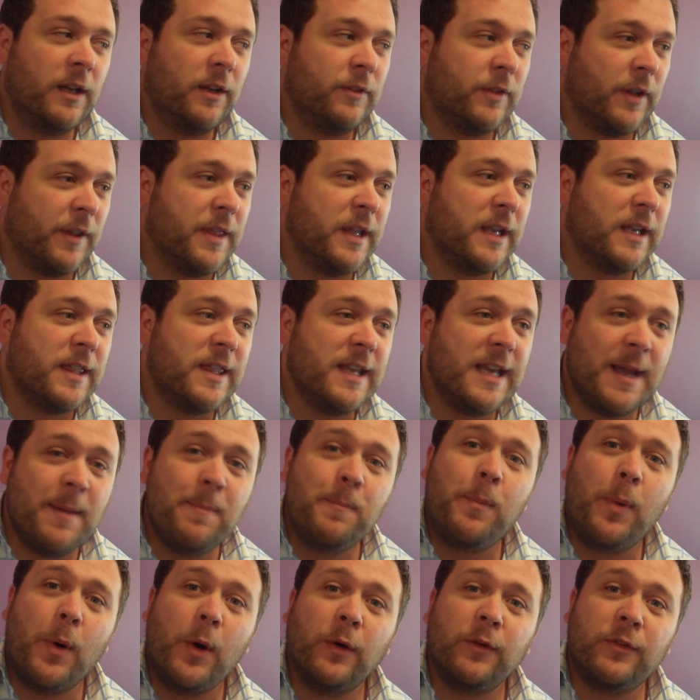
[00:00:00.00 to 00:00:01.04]
So I think the
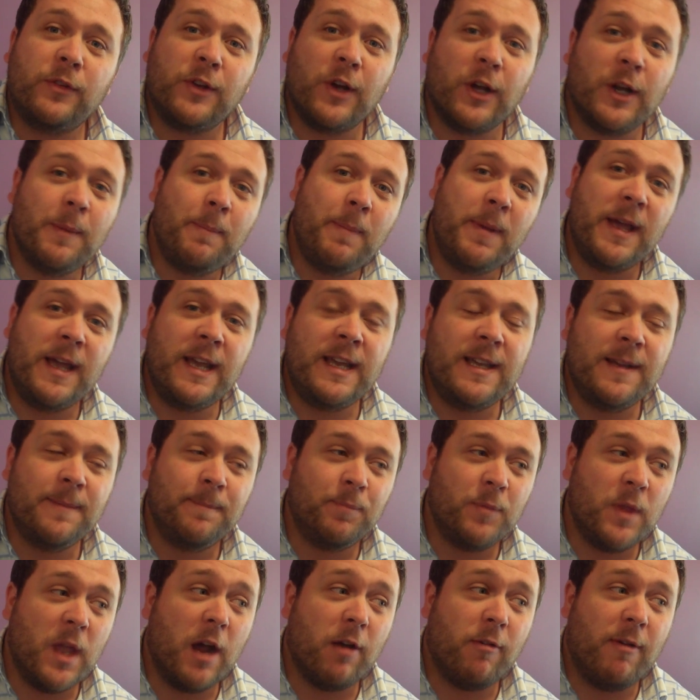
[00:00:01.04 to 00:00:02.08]
input's got to be
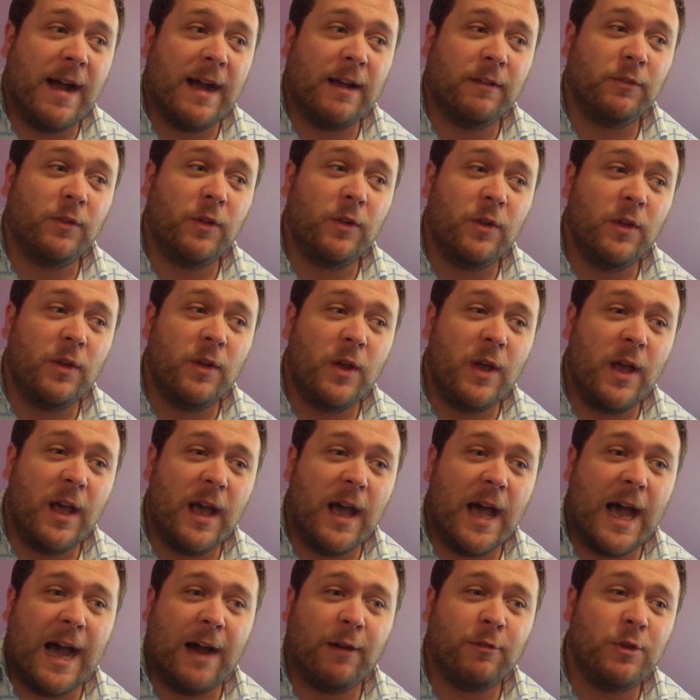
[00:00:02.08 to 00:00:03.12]
around
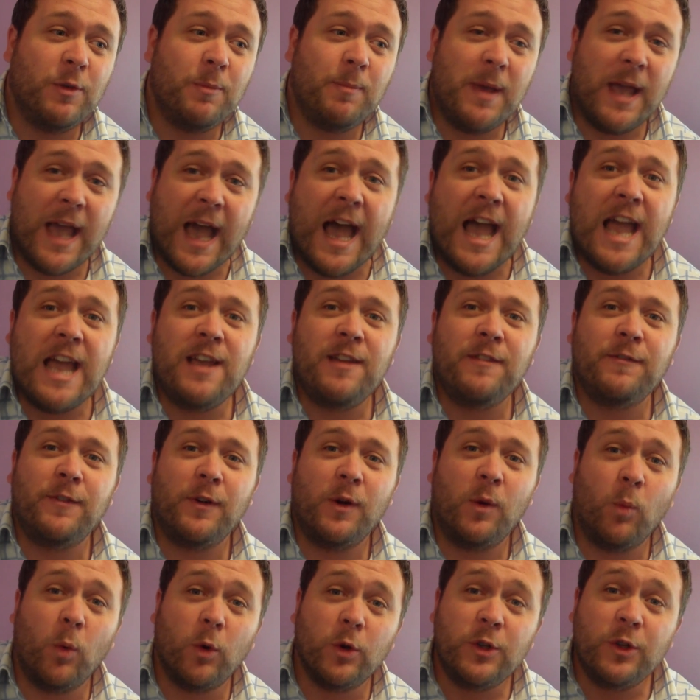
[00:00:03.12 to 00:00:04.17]
how you behave,
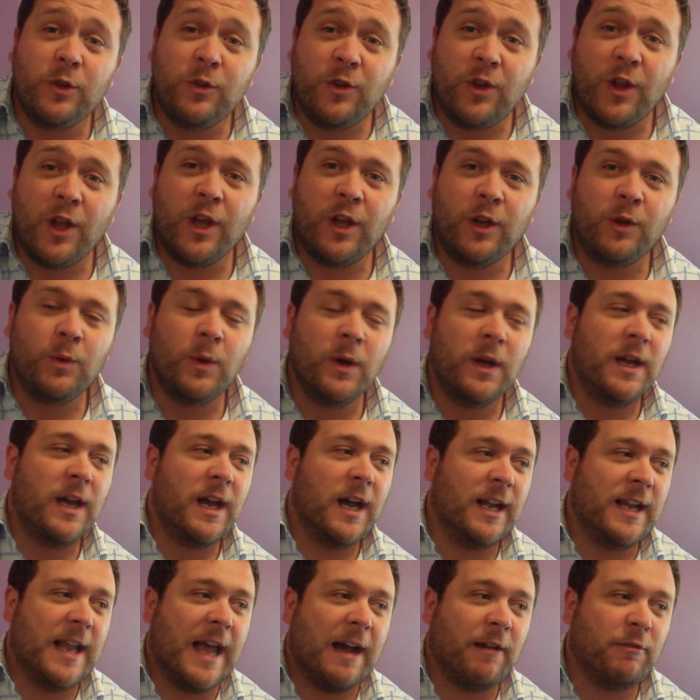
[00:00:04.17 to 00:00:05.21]
and what you do,
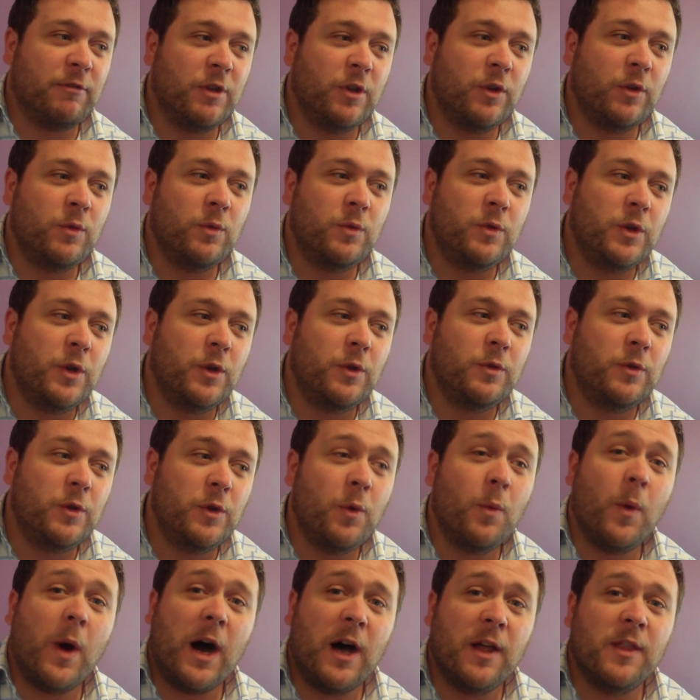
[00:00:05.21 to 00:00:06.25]
and how
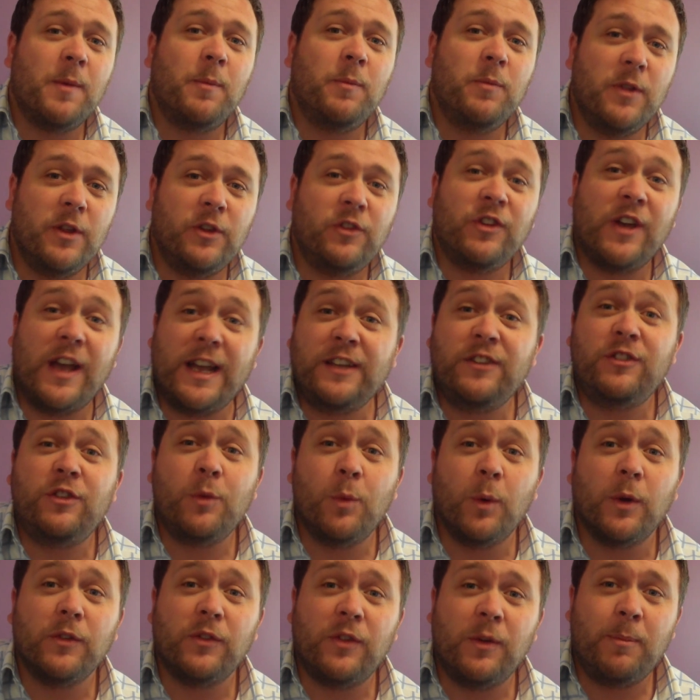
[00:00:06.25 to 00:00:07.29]
you are the change you
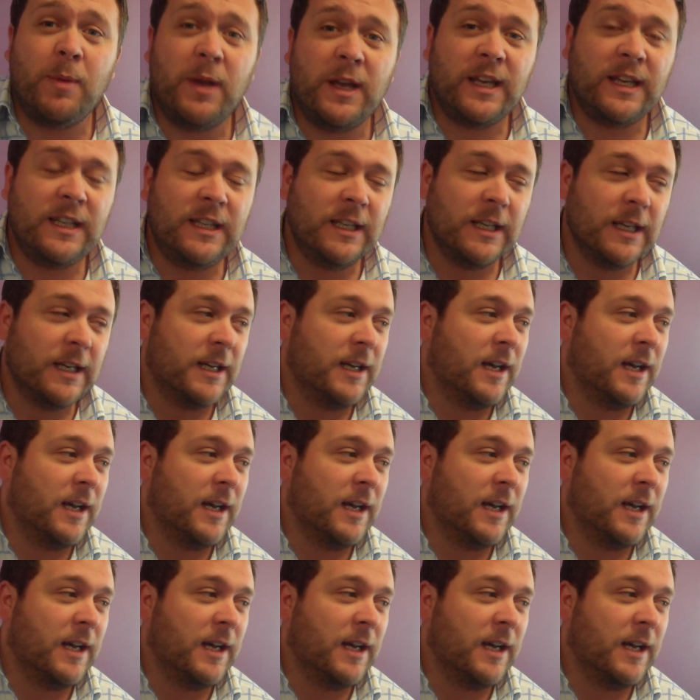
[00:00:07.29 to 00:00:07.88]
want to be.